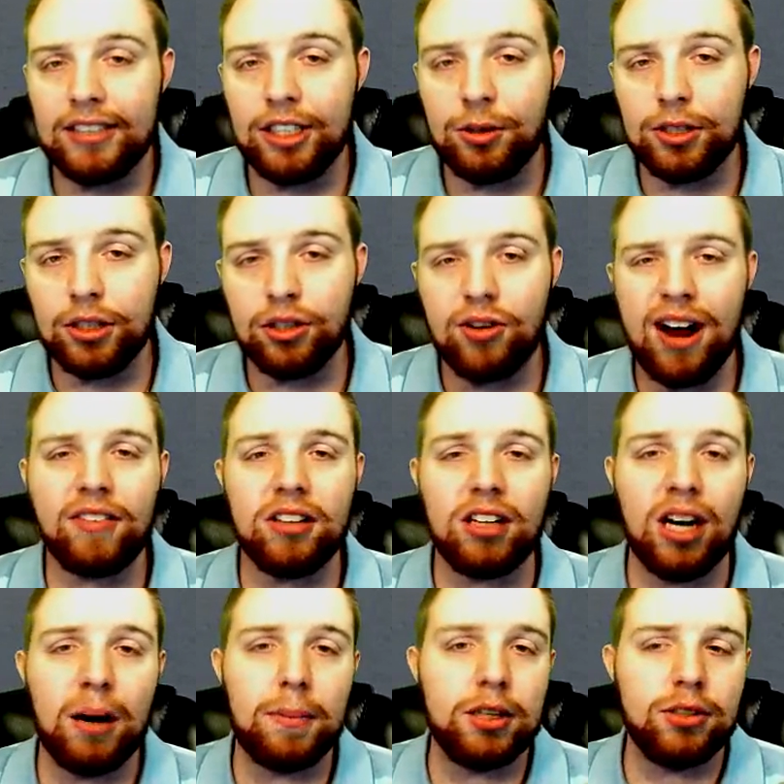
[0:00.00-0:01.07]
Then you can travel
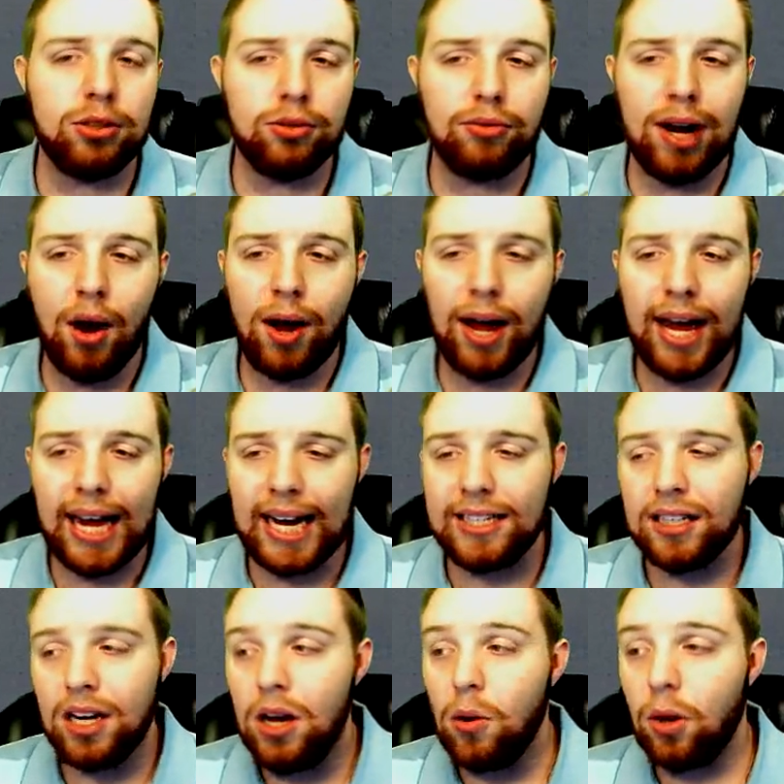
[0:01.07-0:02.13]
up to Route
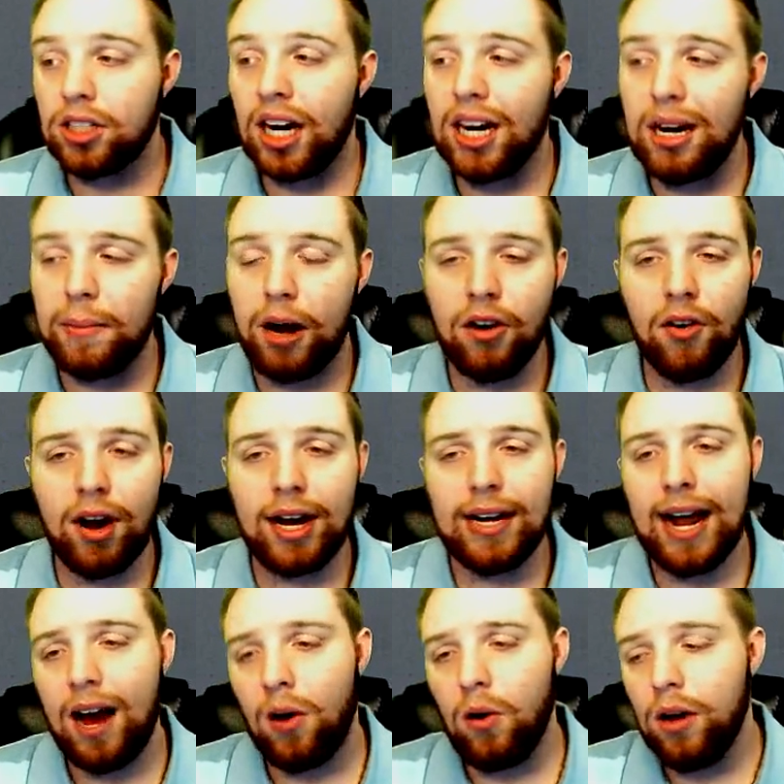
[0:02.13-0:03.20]
8, which I am on right
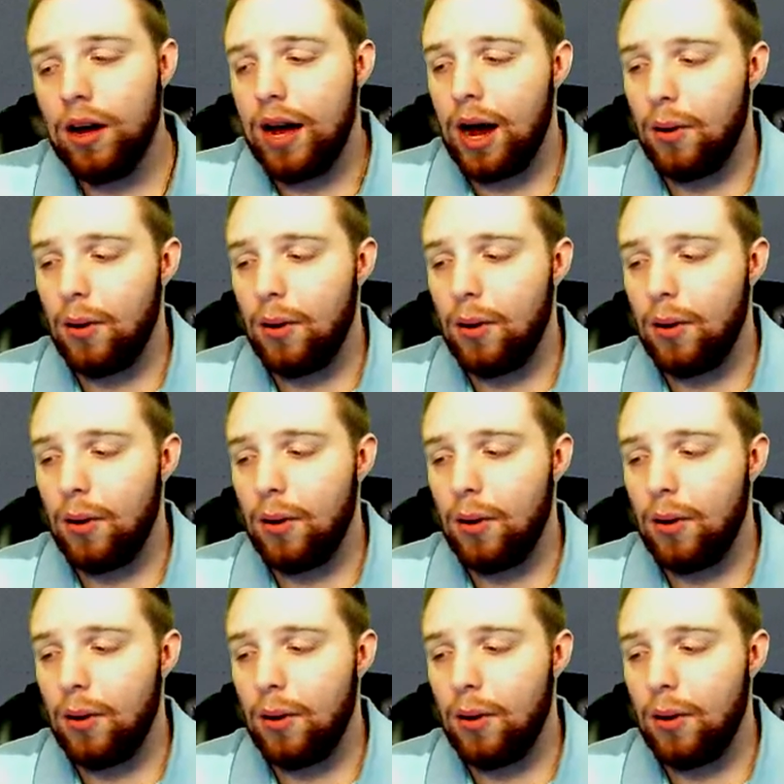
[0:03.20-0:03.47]
now.